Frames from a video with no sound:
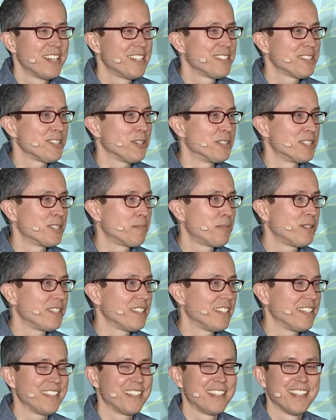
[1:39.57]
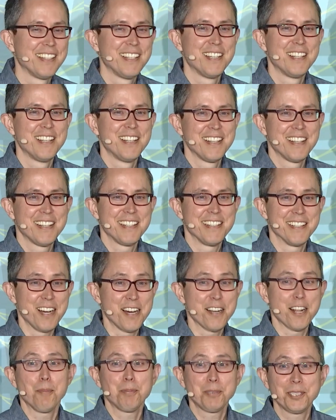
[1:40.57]
So it's a pretty
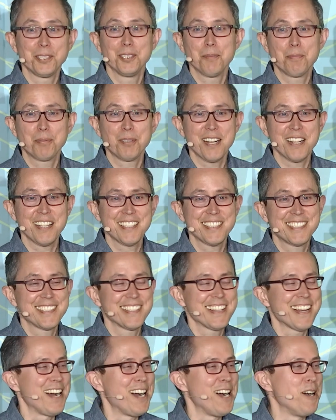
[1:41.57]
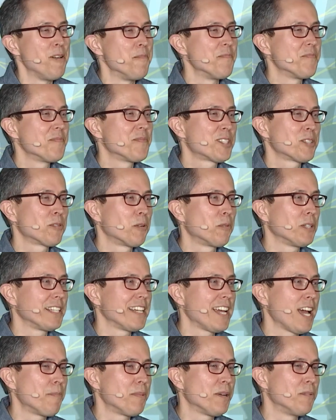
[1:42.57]
non-optional product. So we're really
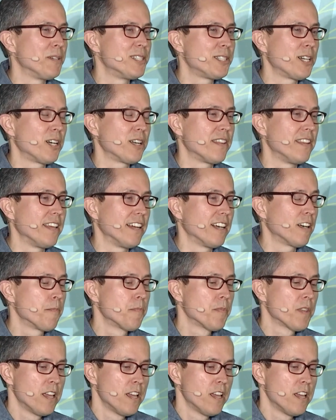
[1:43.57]
happy we started there.